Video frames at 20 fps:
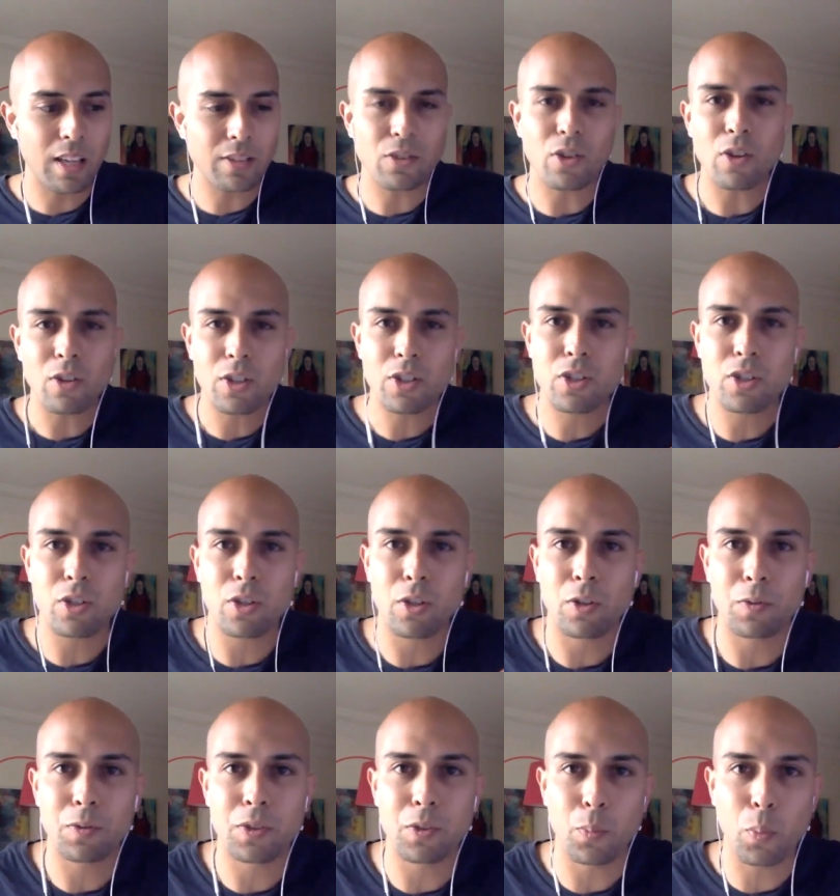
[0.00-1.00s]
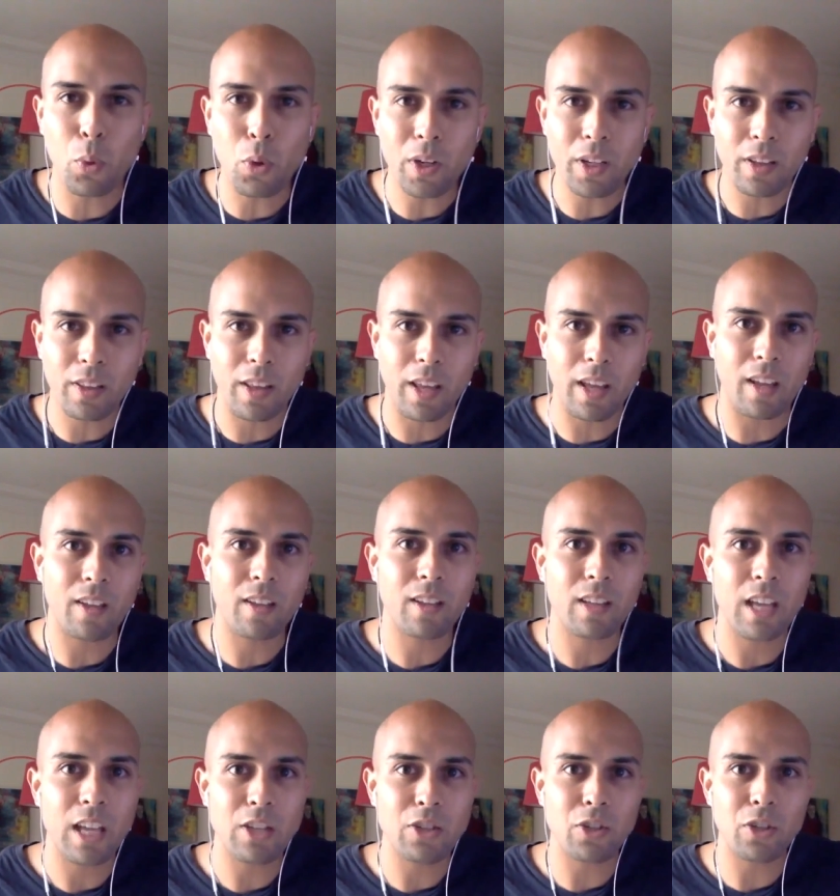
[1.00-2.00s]
as long as you're supporting that
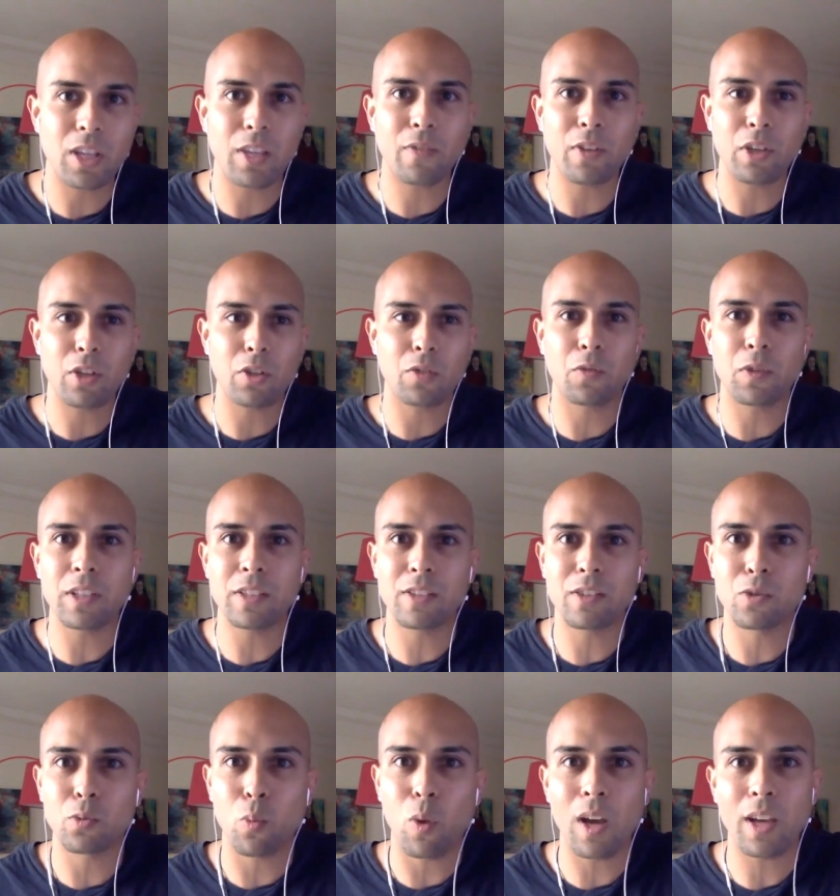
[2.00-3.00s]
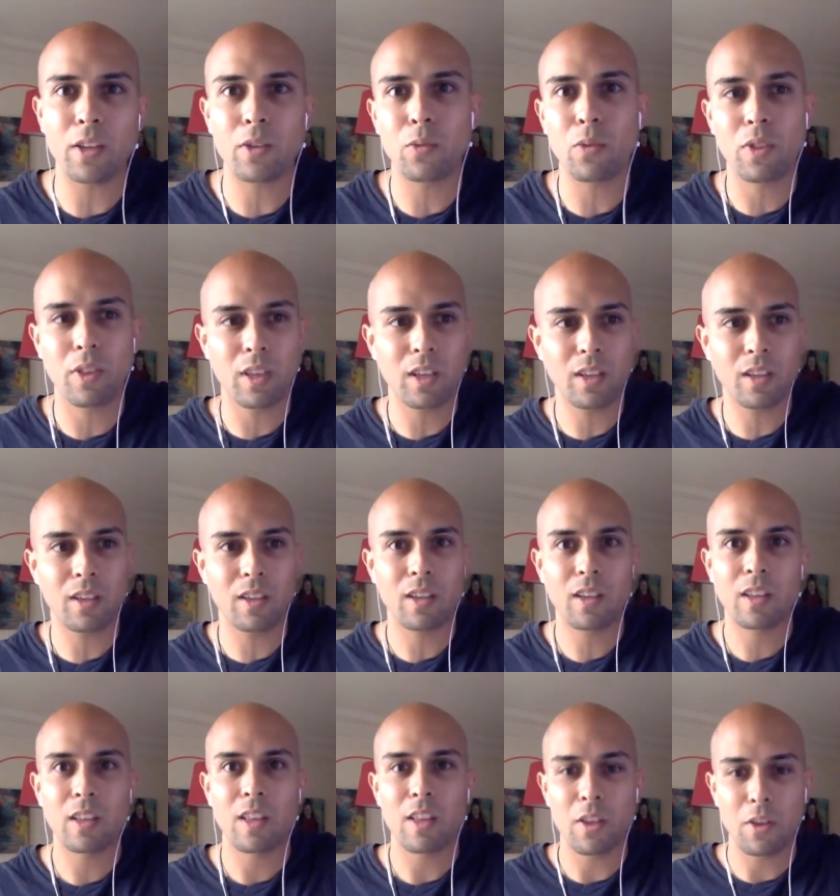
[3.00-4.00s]
and you're giving good reasons why you think
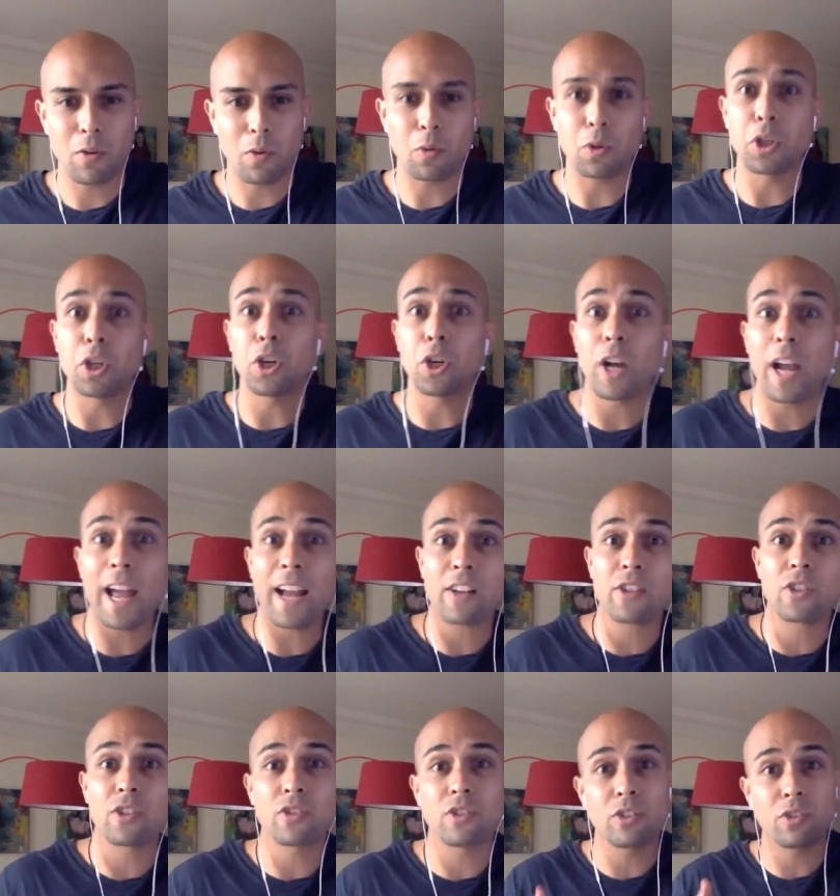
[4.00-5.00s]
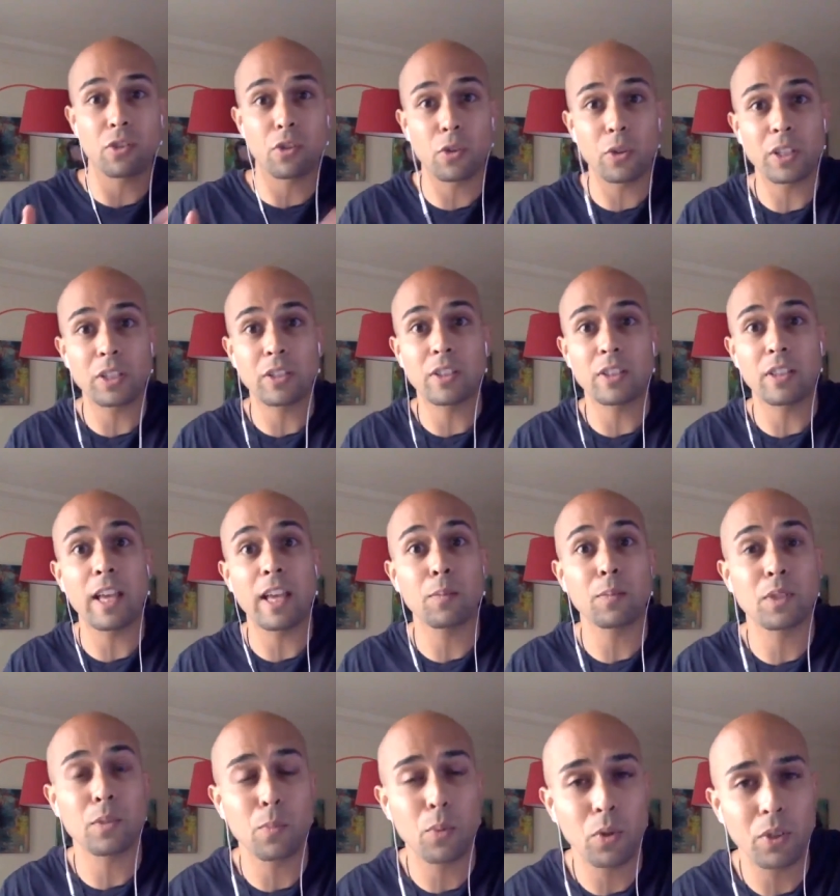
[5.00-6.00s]
your actions are going to help
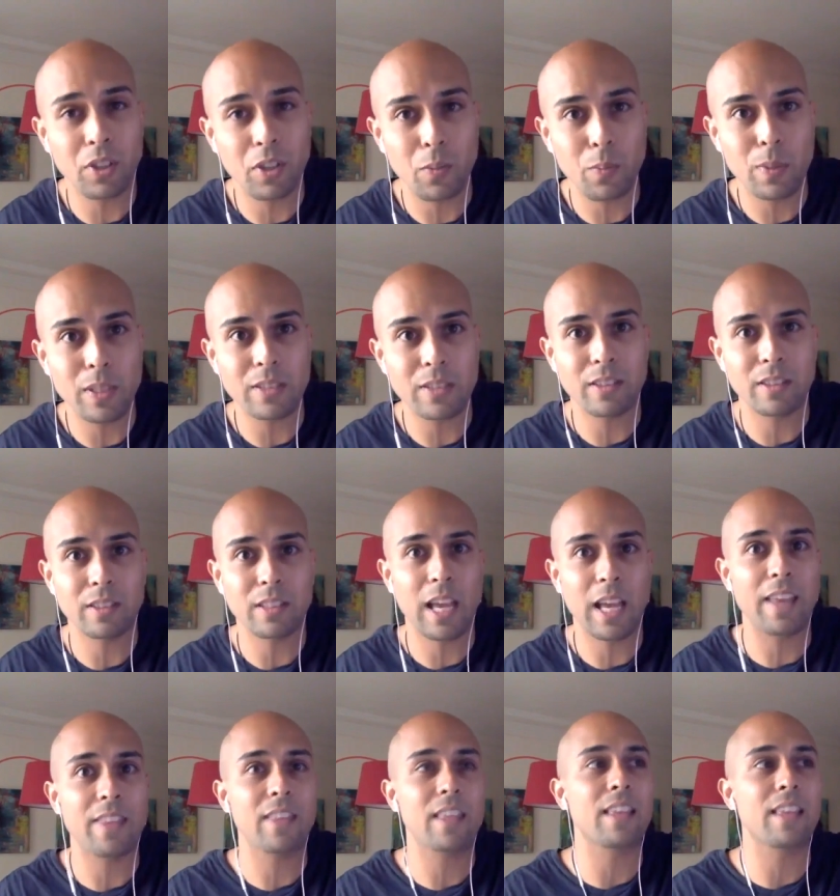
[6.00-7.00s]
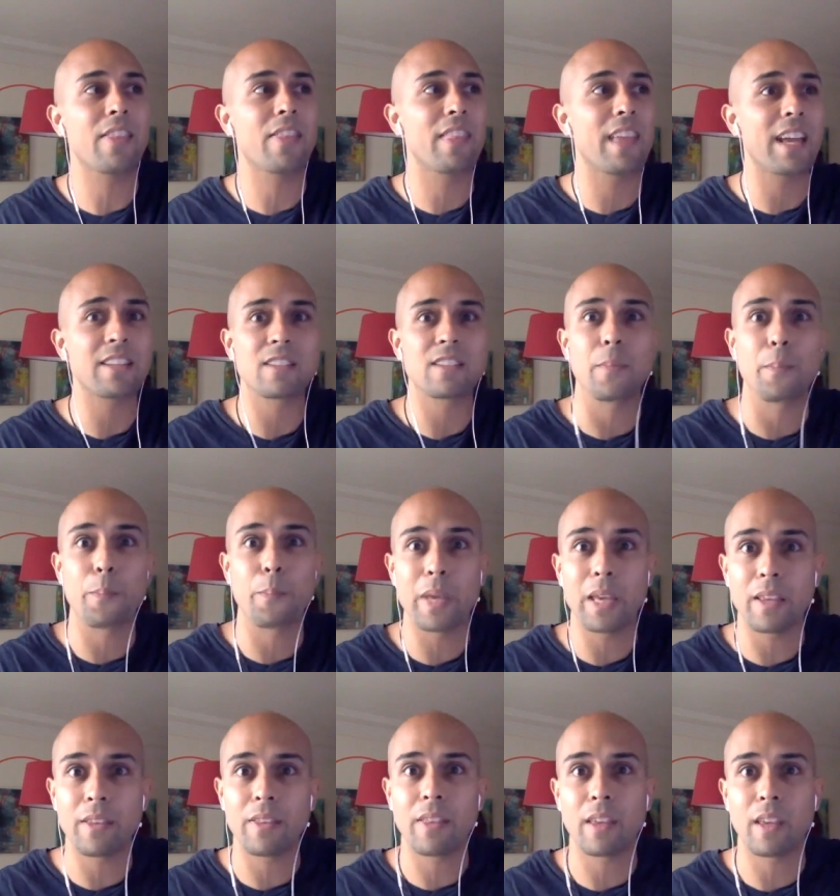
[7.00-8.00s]
support their mm-hmm. business i think that's a
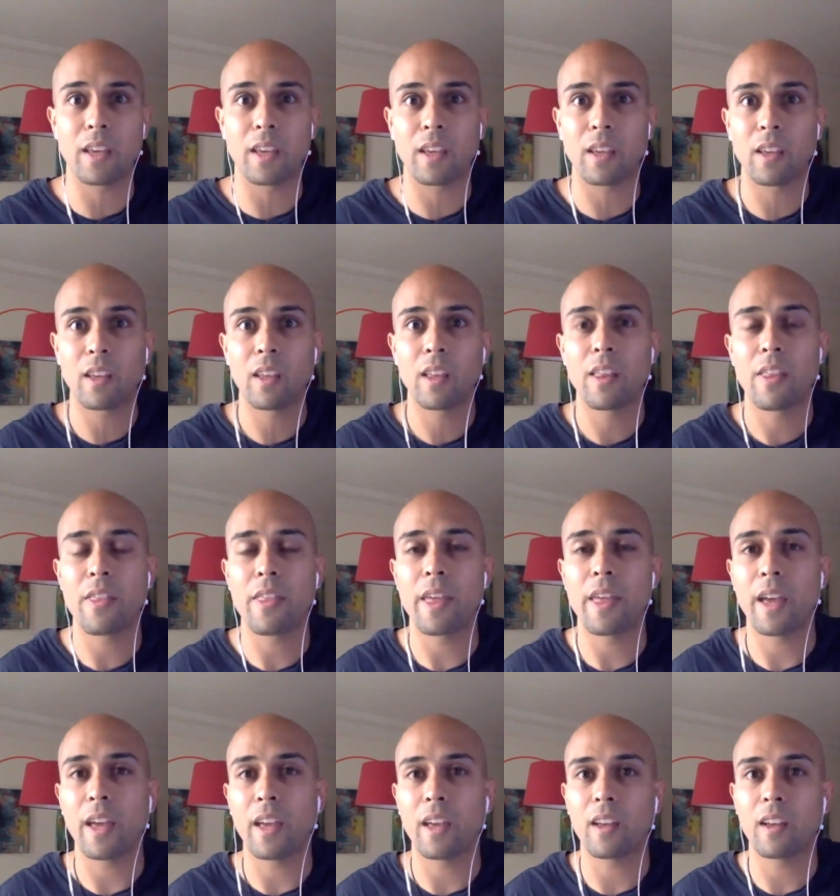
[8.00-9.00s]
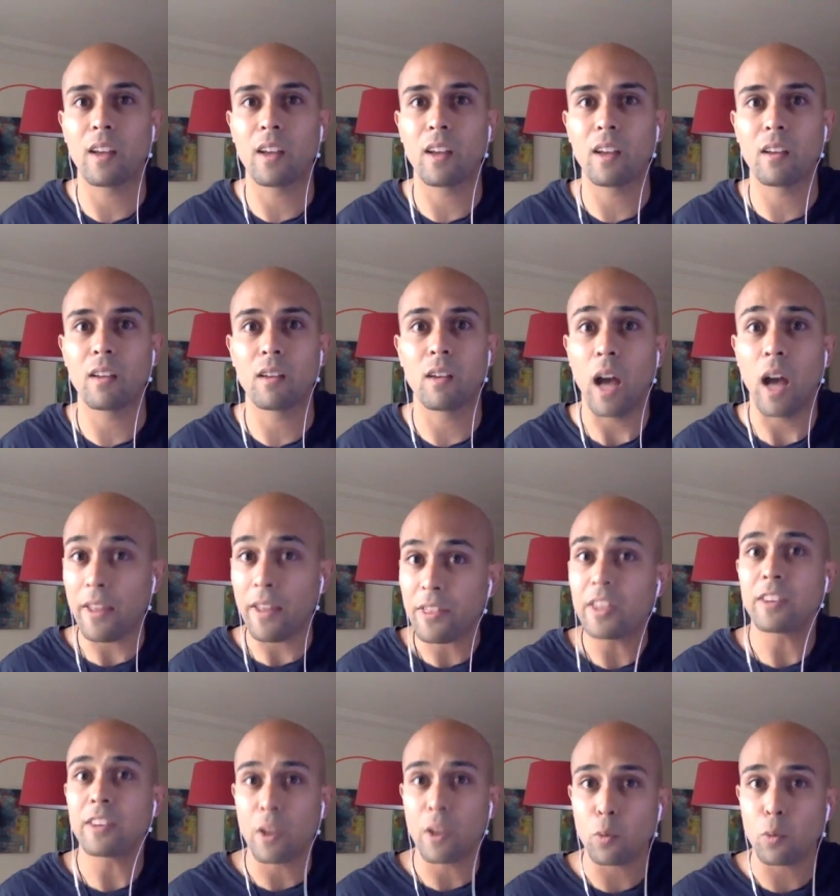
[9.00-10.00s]
big thing that uh, i
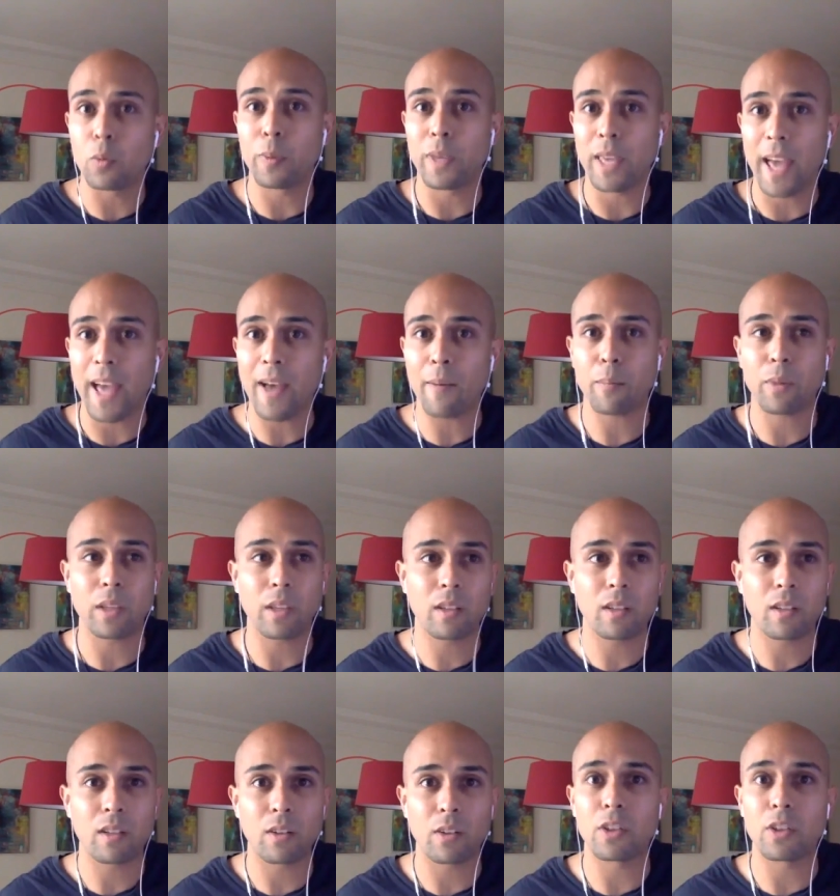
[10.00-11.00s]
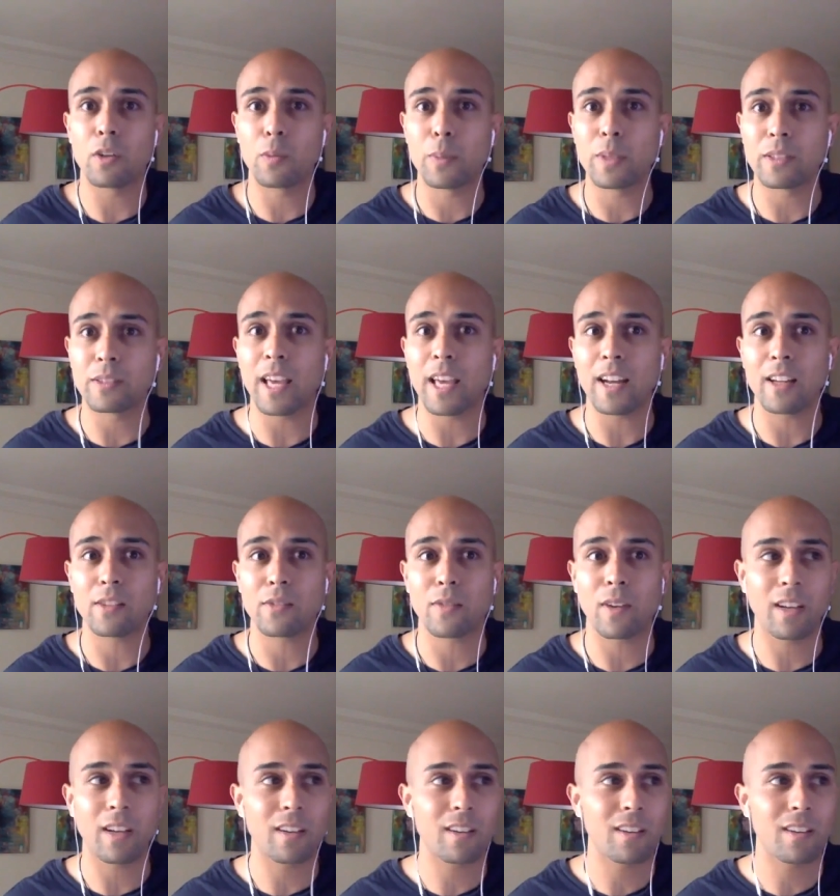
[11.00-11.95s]
think they will be happy or they'll be satisfied